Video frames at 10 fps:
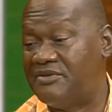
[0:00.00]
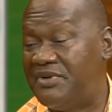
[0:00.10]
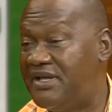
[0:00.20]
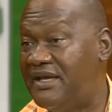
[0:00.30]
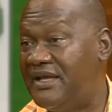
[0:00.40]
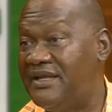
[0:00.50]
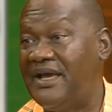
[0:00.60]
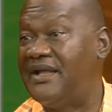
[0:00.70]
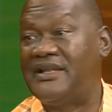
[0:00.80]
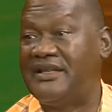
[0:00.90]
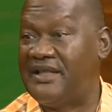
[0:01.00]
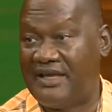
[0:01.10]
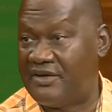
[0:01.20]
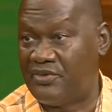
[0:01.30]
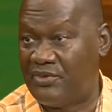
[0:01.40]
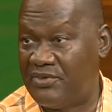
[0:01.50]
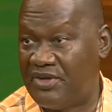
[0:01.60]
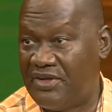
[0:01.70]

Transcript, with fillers: play and they're hardly there at home. Or,